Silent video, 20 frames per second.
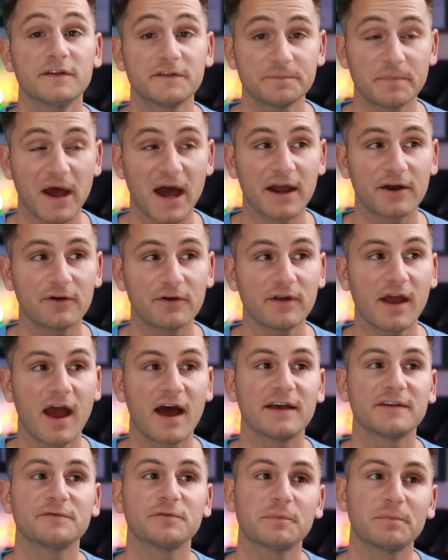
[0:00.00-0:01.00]
This battery
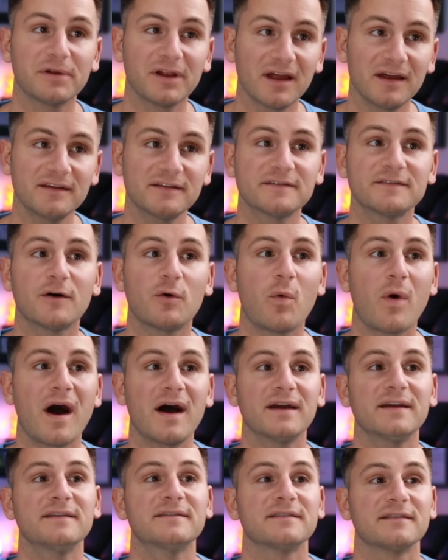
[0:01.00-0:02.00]
has replaced
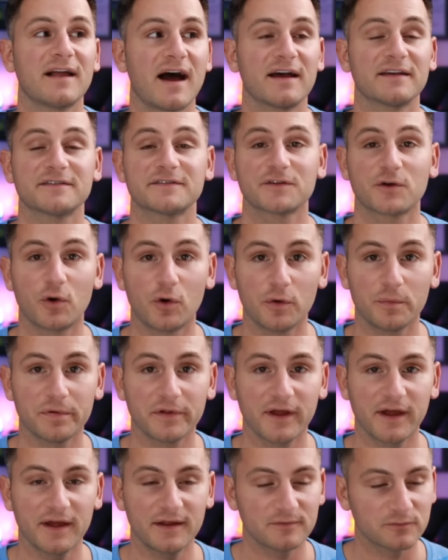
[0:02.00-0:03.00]
Hawaii's last coal
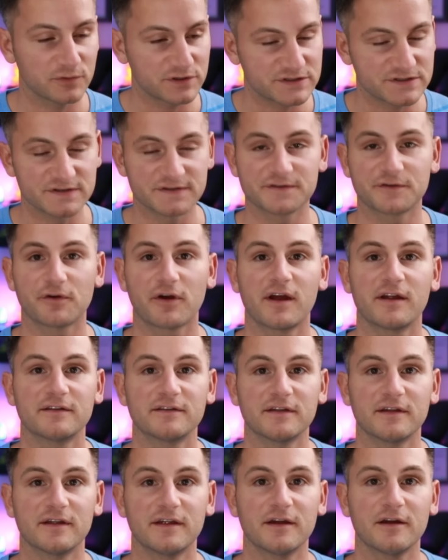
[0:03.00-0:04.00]
plant, which is great
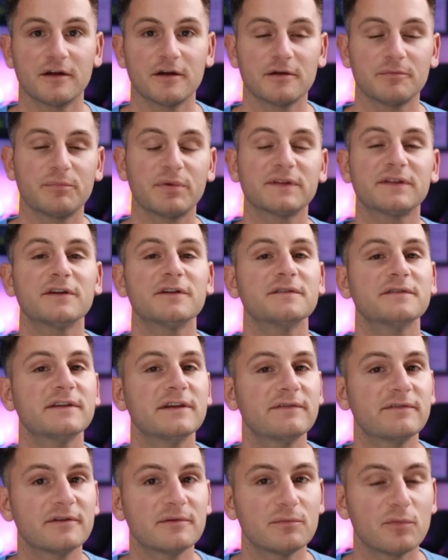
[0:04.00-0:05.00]
to hear, but there's
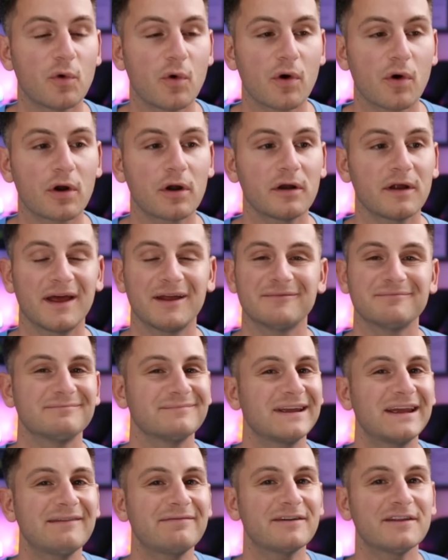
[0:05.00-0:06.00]
even more. And
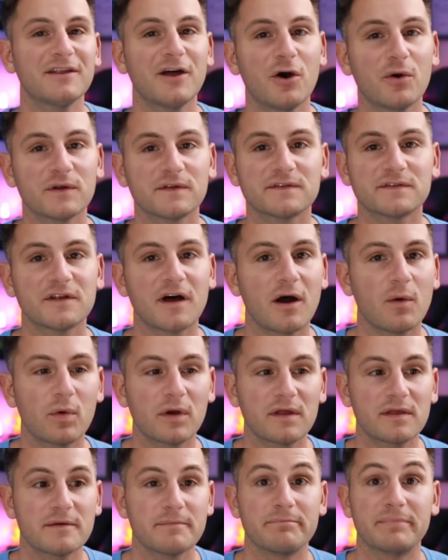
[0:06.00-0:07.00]
even though it's not one
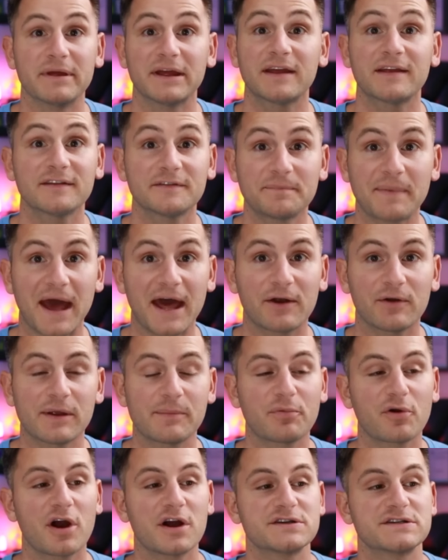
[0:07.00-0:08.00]
of the biggest battery
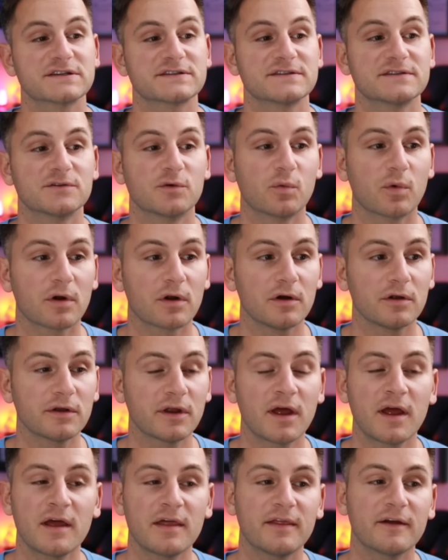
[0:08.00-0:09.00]
projects in the world,
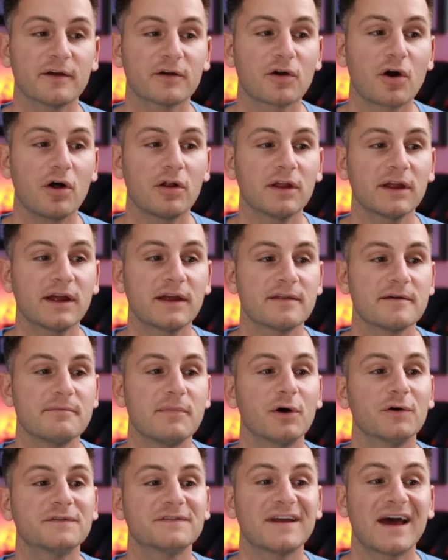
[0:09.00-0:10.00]
they're calling it the
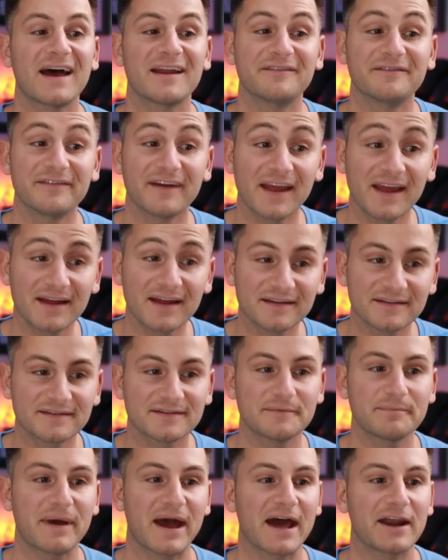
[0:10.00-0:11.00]
most
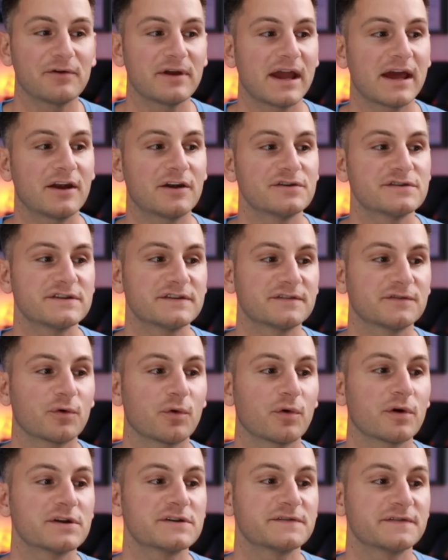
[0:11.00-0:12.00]
advanced battery energy
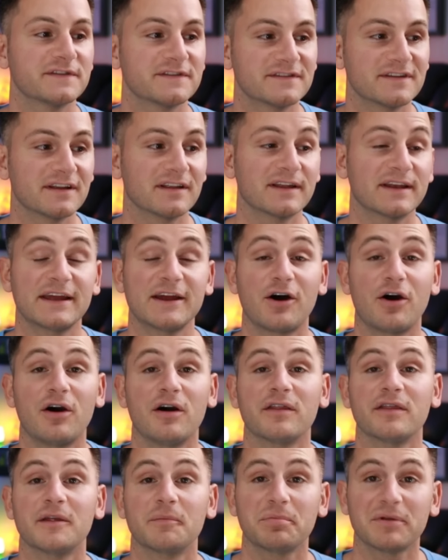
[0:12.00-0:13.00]
storage facility
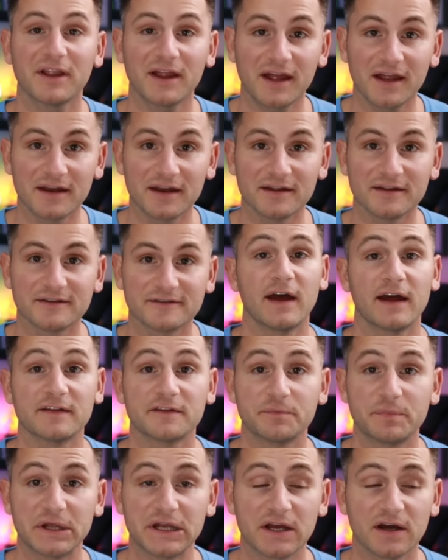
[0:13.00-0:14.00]
on the planet.
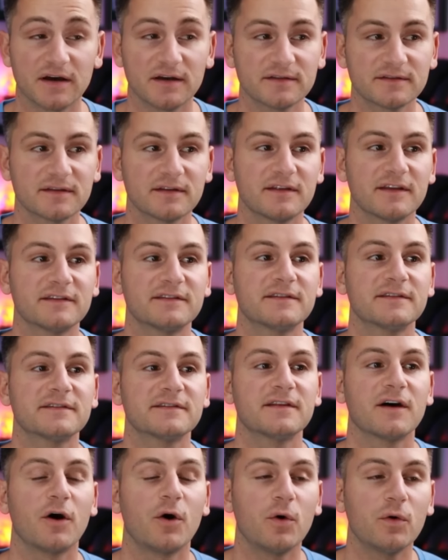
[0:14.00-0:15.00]
That's because this is
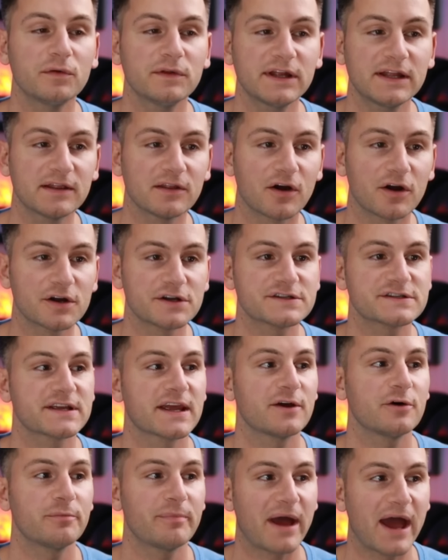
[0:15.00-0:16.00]
the only
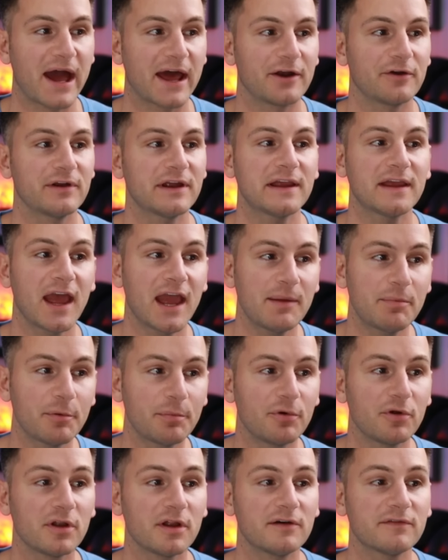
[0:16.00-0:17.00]
large-scale battery
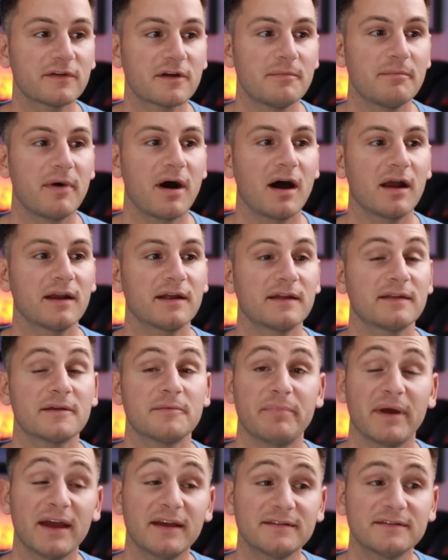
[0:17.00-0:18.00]
capable of combining the
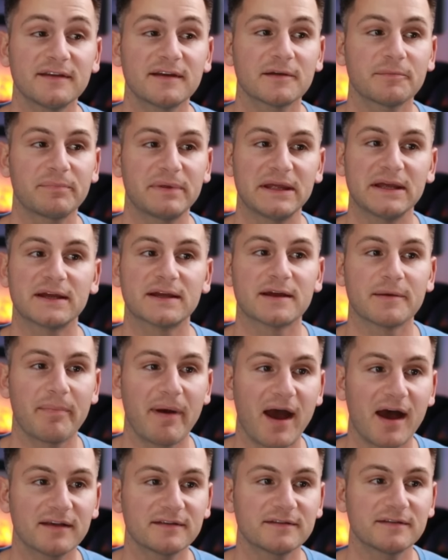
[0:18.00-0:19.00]
basic peak
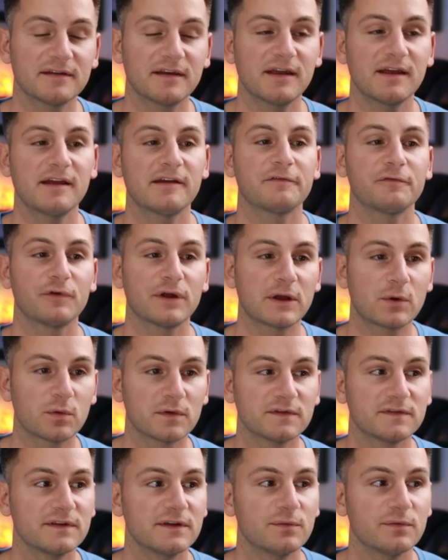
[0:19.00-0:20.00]
capacity,
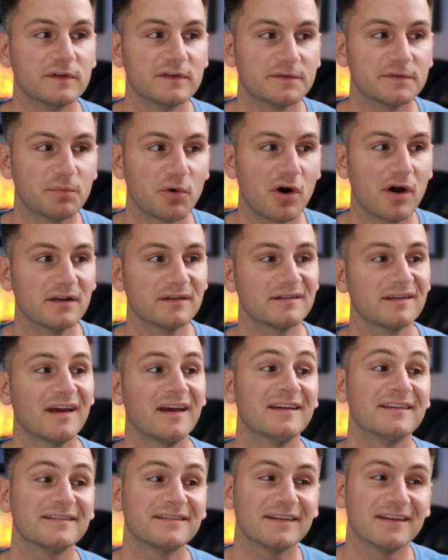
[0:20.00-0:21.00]
frequency response,
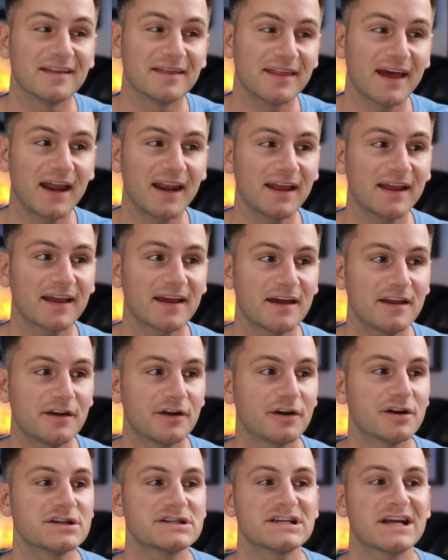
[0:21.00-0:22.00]
synthetic
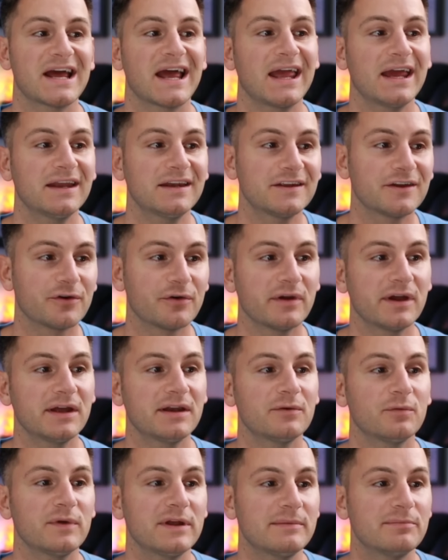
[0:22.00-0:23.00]
inertia, and
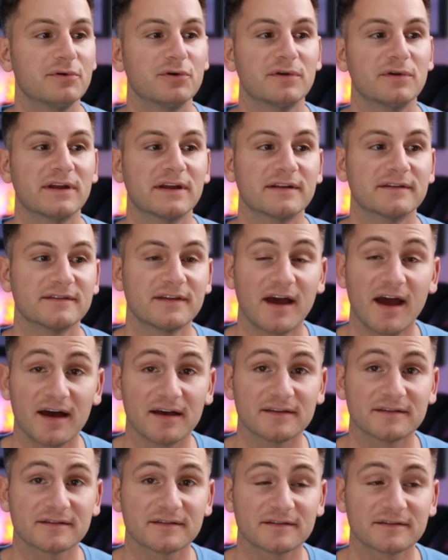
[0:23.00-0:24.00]
grid rebooting
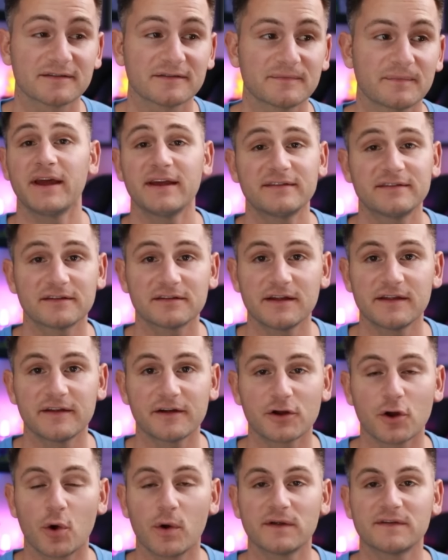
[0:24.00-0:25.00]
tasks. Basically,
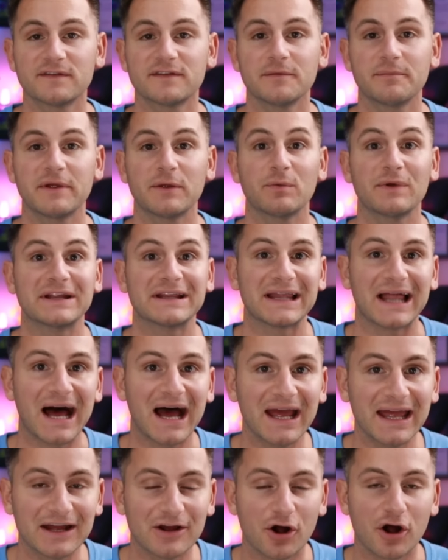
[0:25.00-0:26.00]
they're going to be
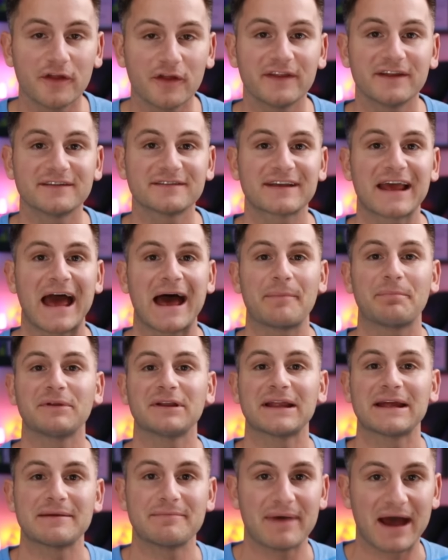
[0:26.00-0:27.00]
relying on this
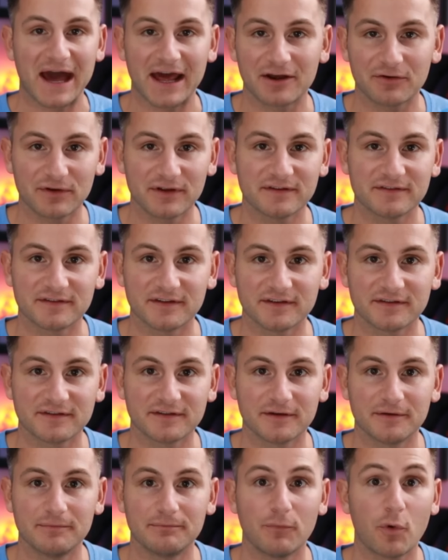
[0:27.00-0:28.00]
Capillae battery
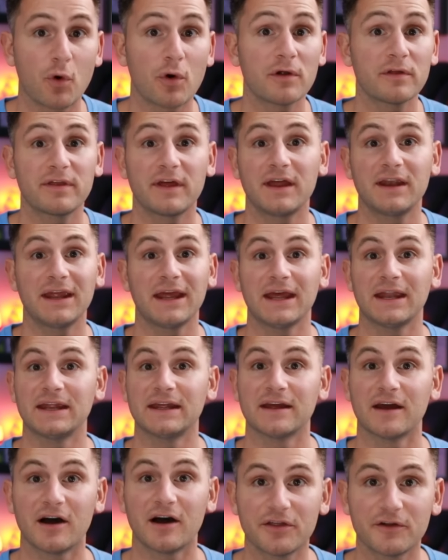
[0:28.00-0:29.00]
system more than
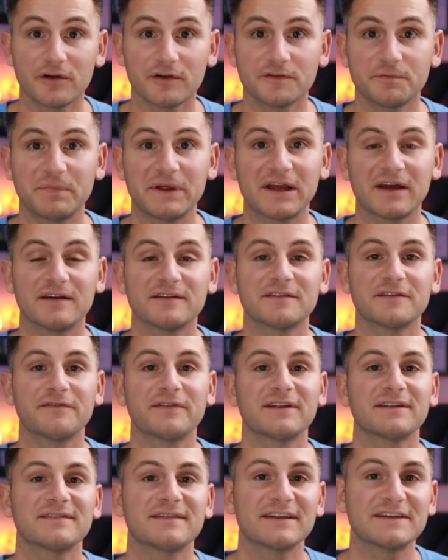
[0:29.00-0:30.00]
any others because of
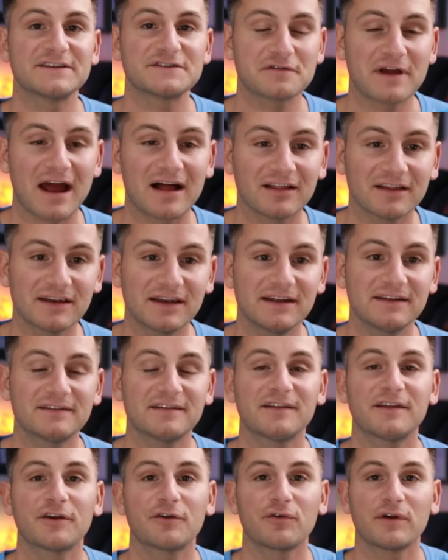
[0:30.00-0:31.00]
its centrality
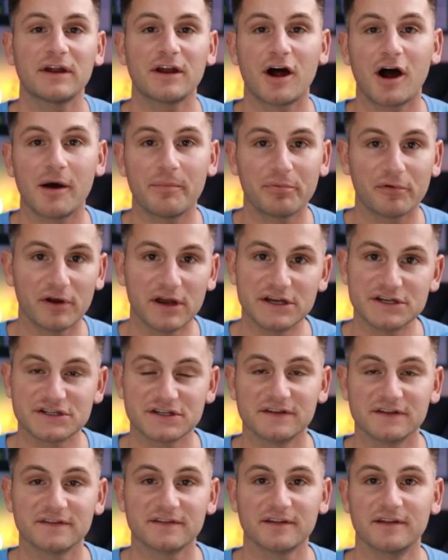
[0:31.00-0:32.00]
to the grid
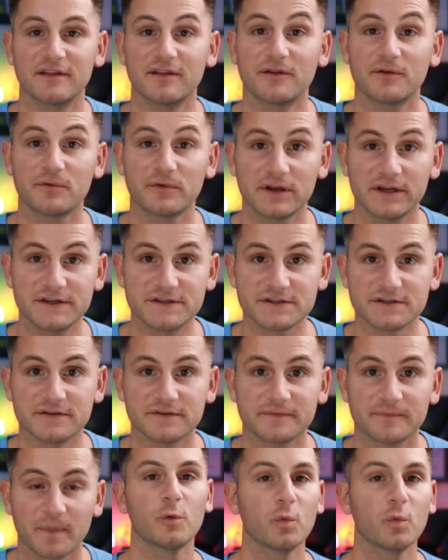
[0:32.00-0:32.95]
operations in the region.